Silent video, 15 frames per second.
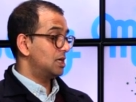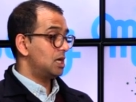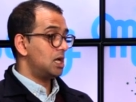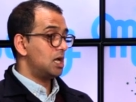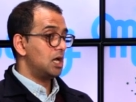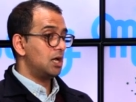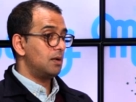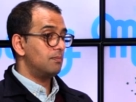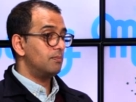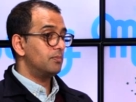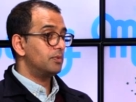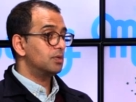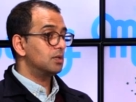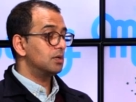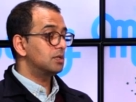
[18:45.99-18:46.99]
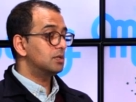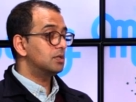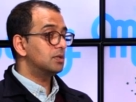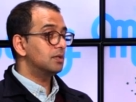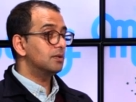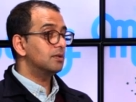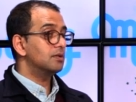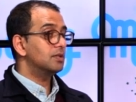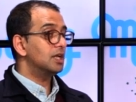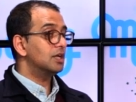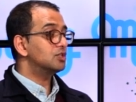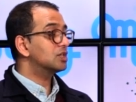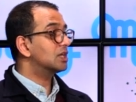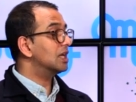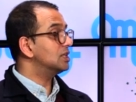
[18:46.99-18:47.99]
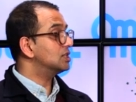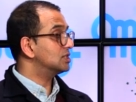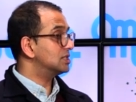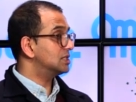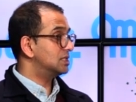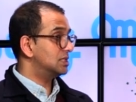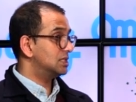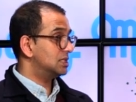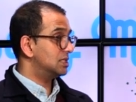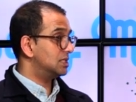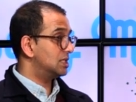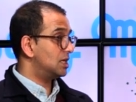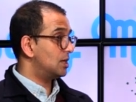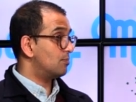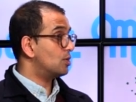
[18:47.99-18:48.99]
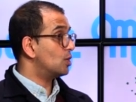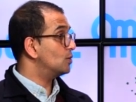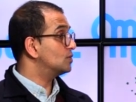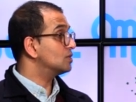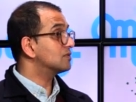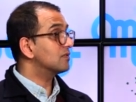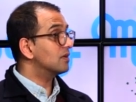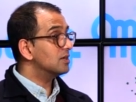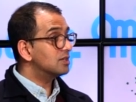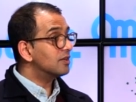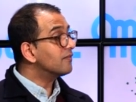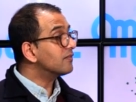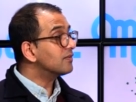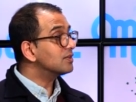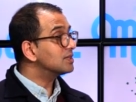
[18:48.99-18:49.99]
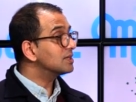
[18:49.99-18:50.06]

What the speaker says: The education approach is very different.